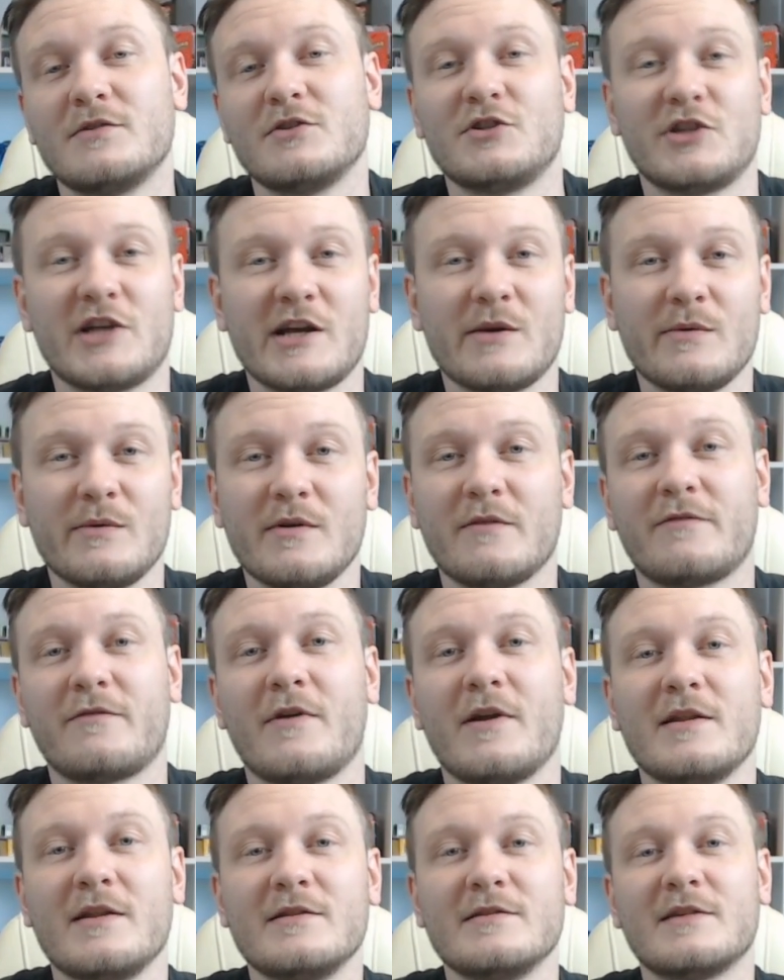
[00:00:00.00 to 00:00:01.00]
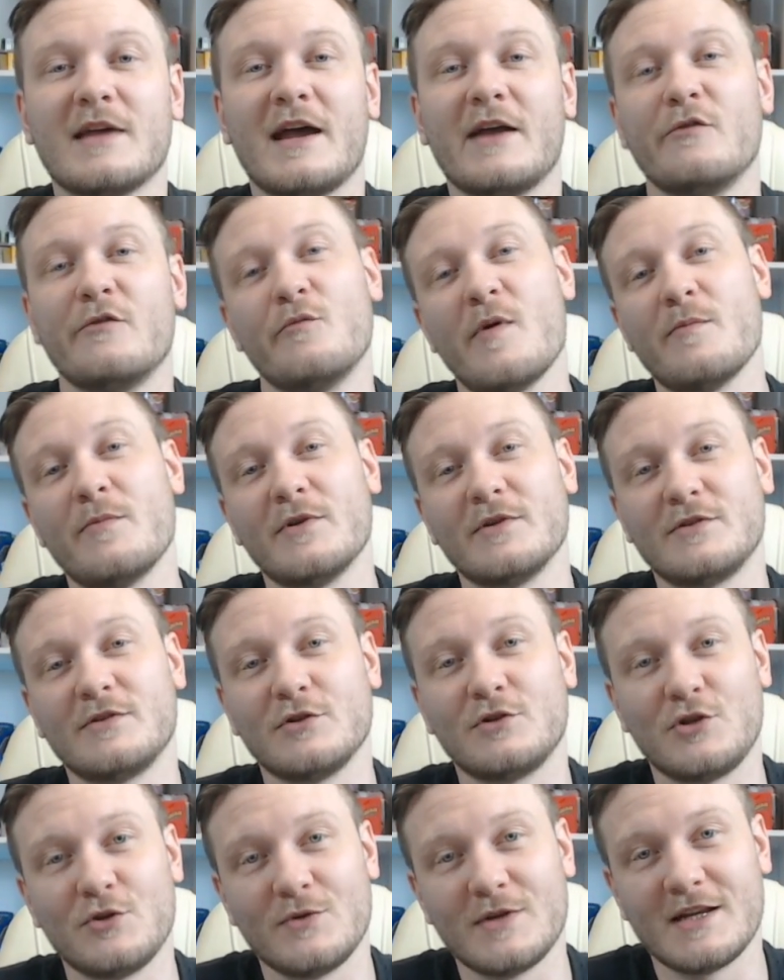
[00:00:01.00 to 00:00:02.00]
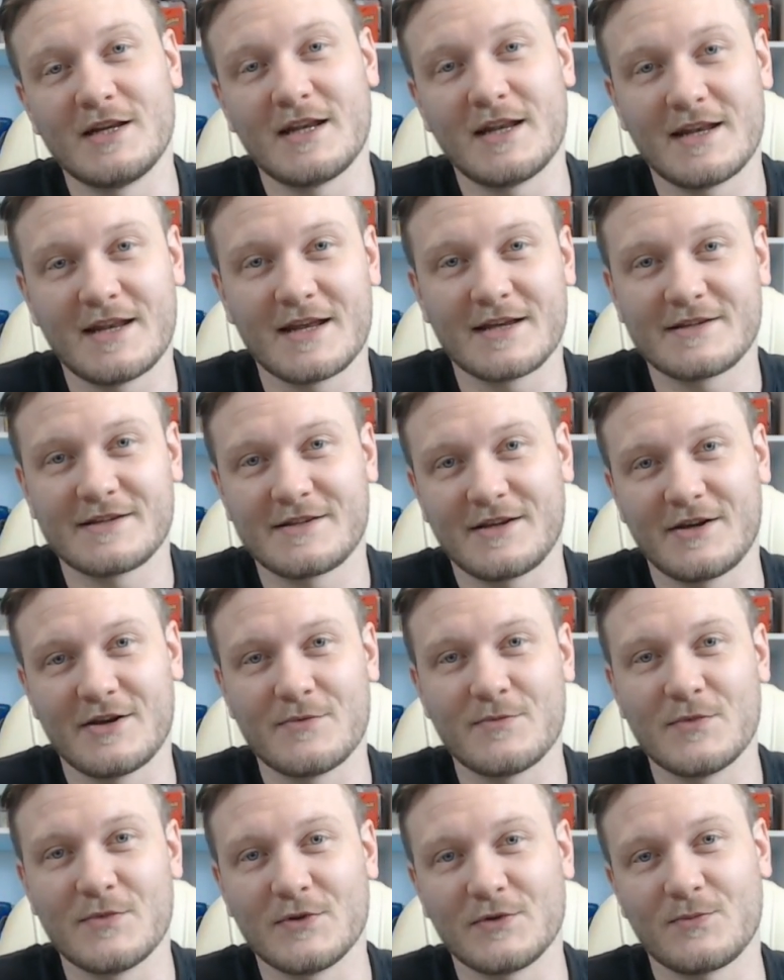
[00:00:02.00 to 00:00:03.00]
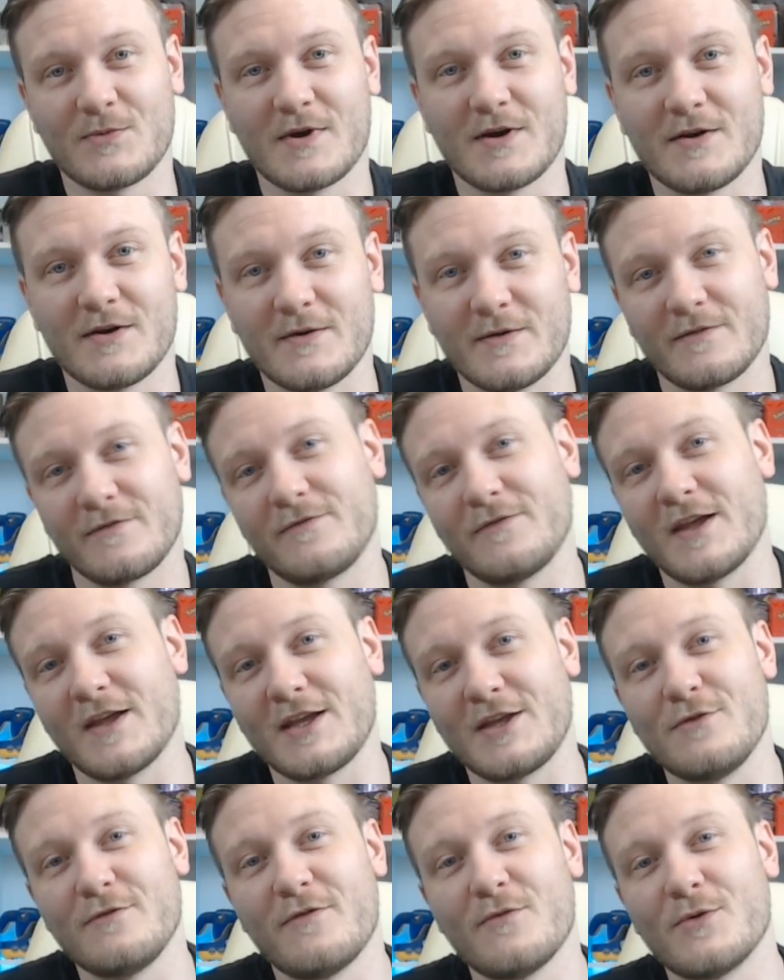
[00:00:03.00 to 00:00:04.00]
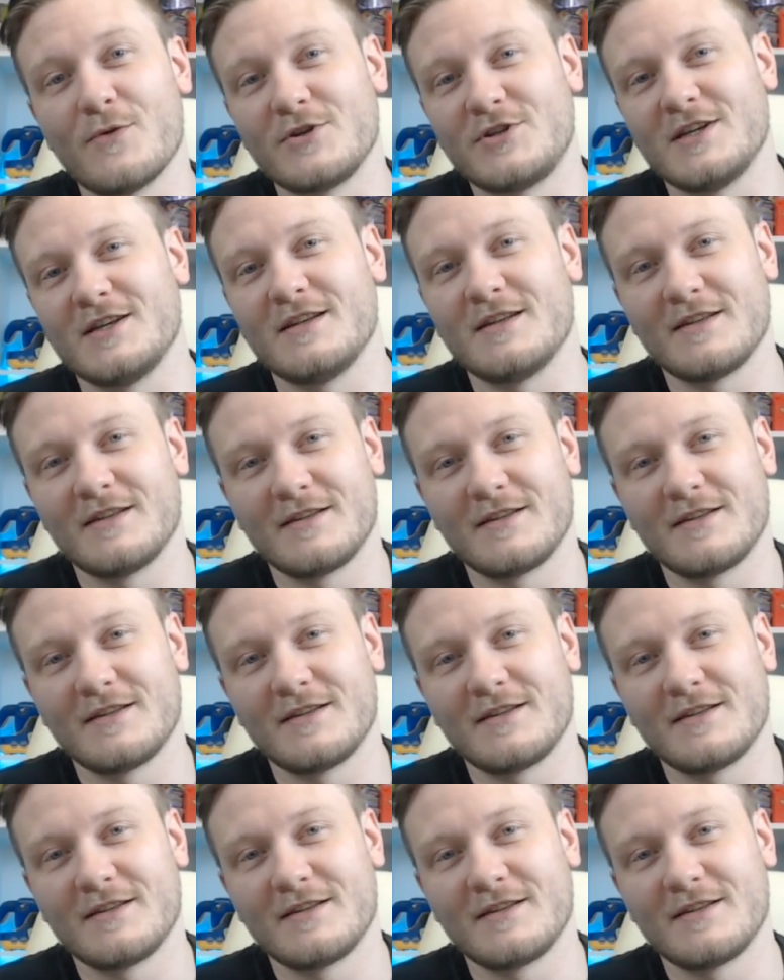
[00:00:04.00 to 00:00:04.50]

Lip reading: and share it with your friends, and remember to tune in next time as well. Thank you for watching.